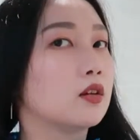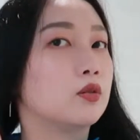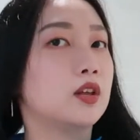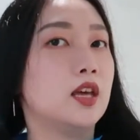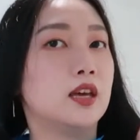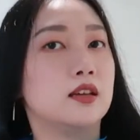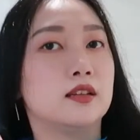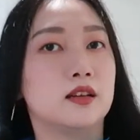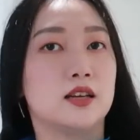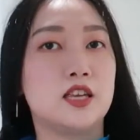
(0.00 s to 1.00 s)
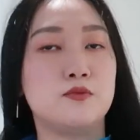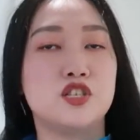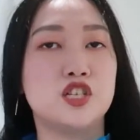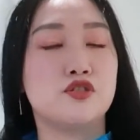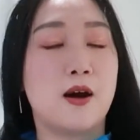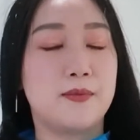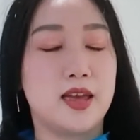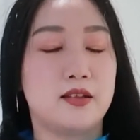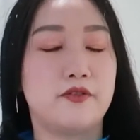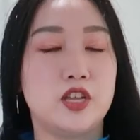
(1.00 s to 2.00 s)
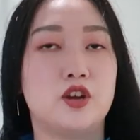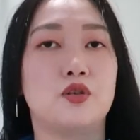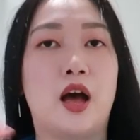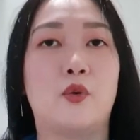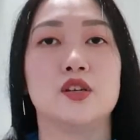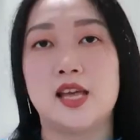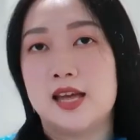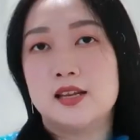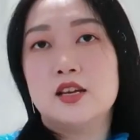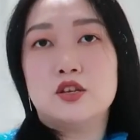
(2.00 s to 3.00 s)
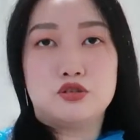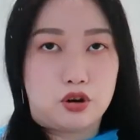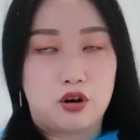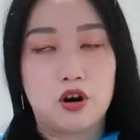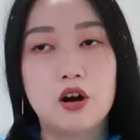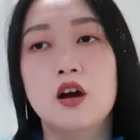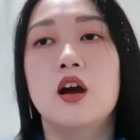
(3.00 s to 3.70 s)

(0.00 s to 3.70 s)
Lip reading: cooking the kimchi ramen video. I was at Johor.